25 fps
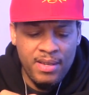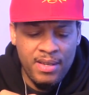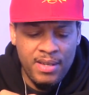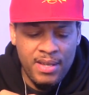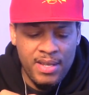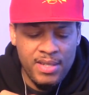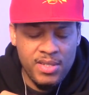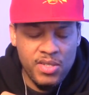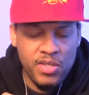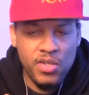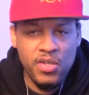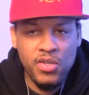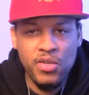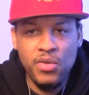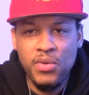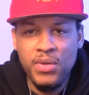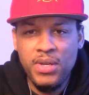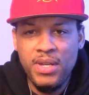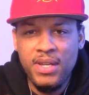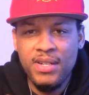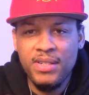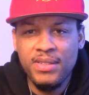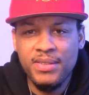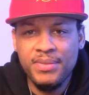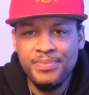it's a new
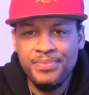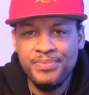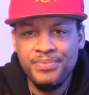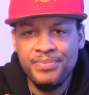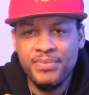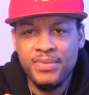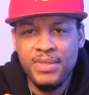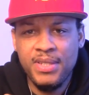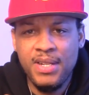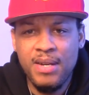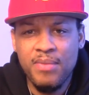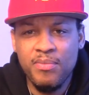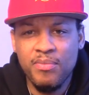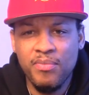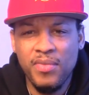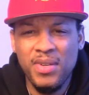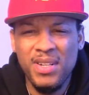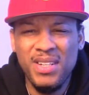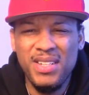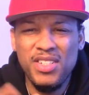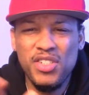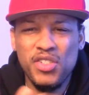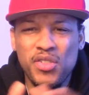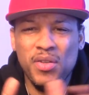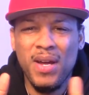year, and I'm
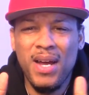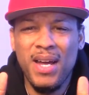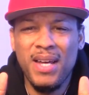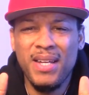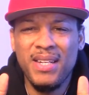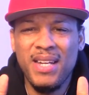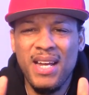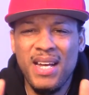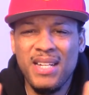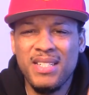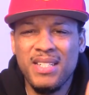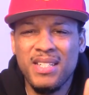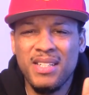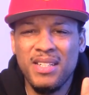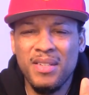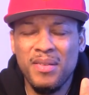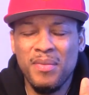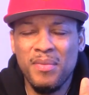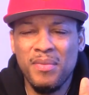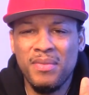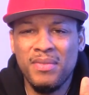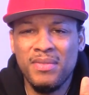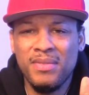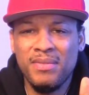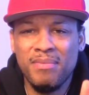really trying not to
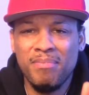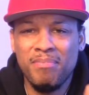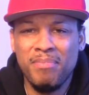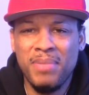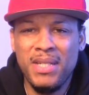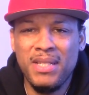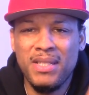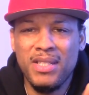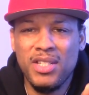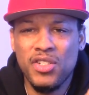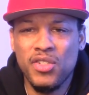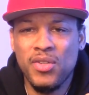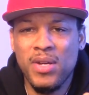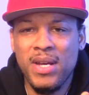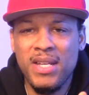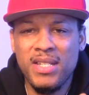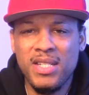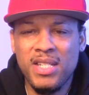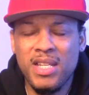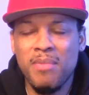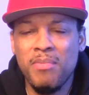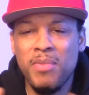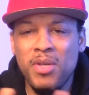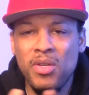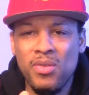beat the trans
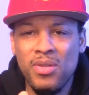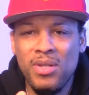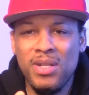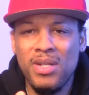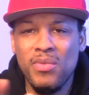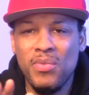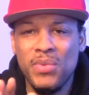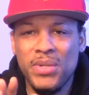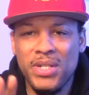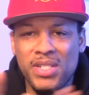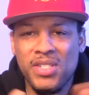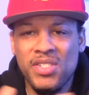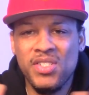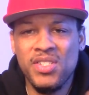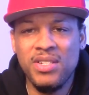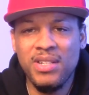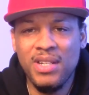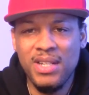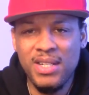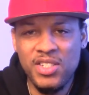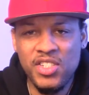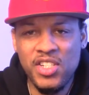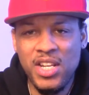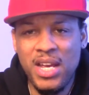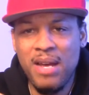community with a
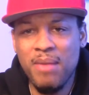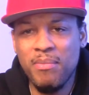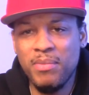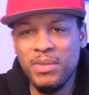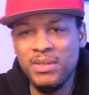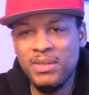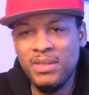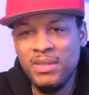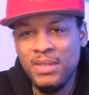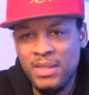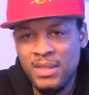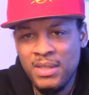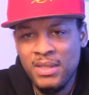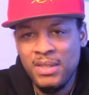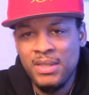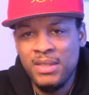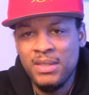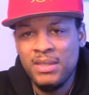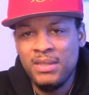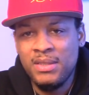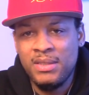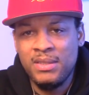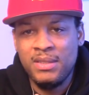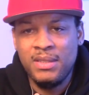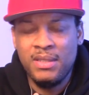sledgehammer.
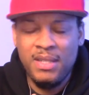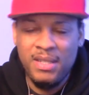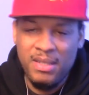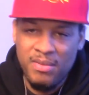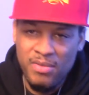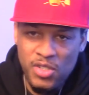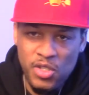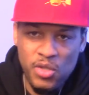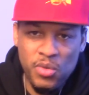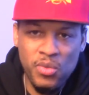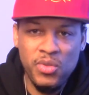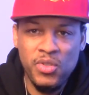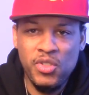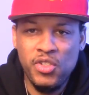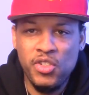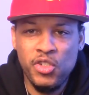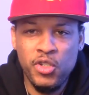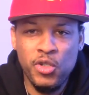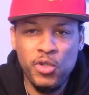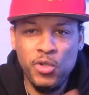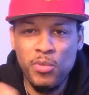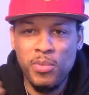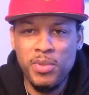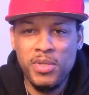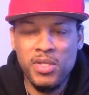And
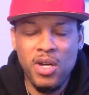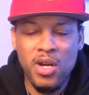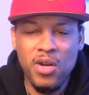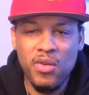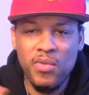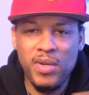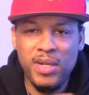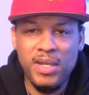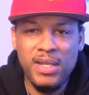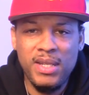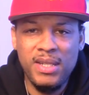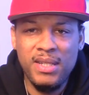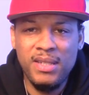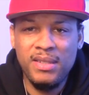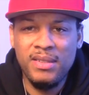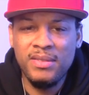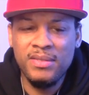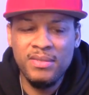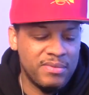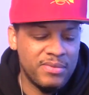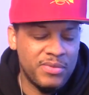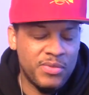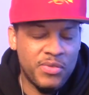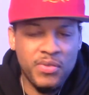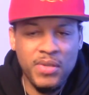YouTube has already
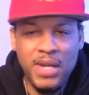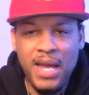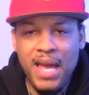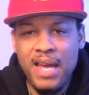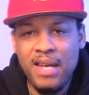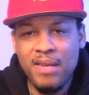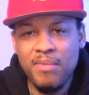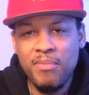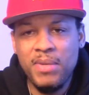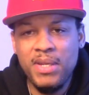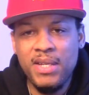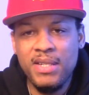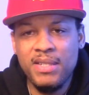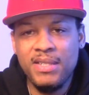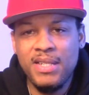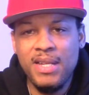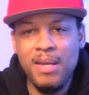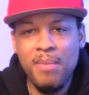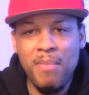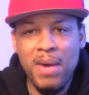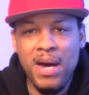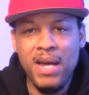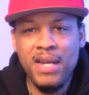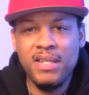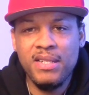flagged me and
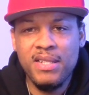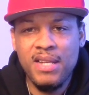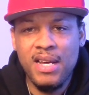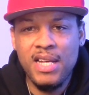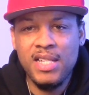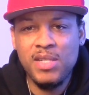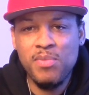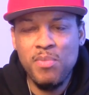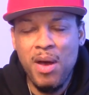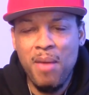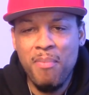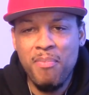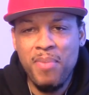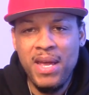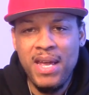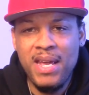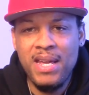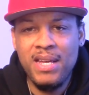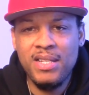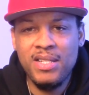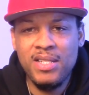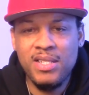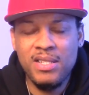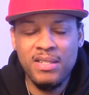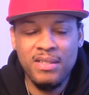demonetized my
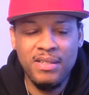page,